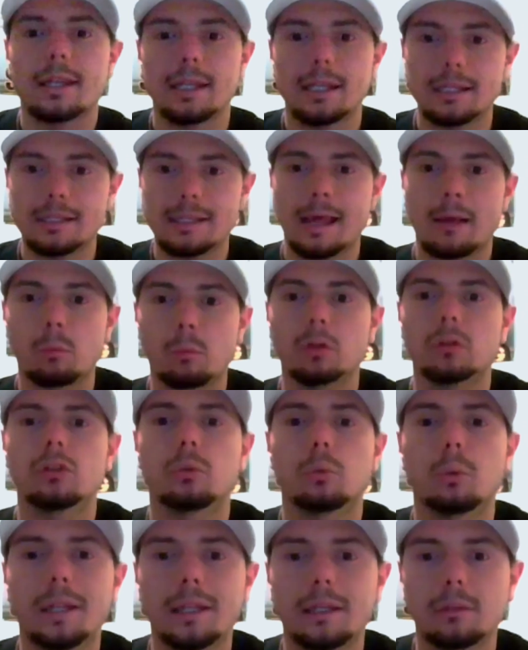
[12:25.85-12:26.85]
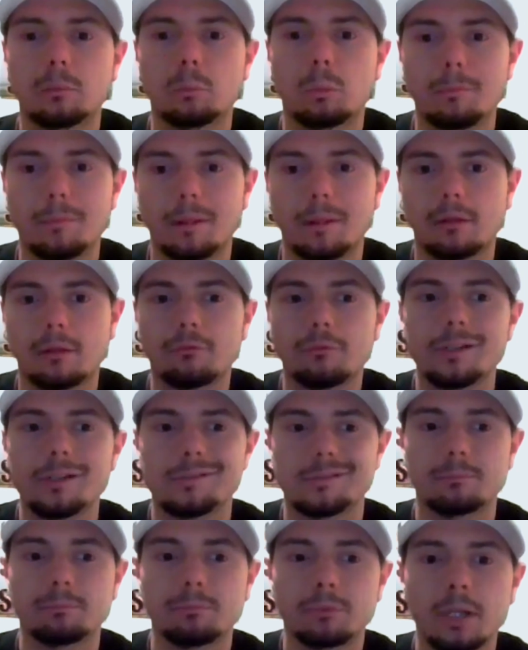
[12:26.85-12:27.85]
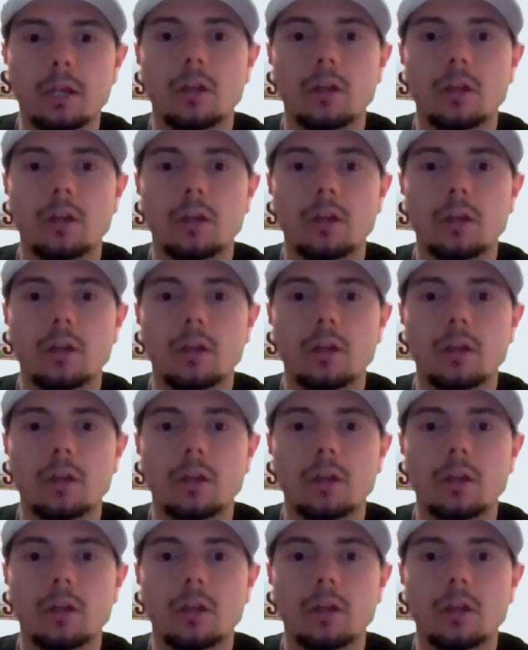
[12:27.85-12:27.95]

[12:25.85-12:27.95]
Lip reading: in that welterweight women's division.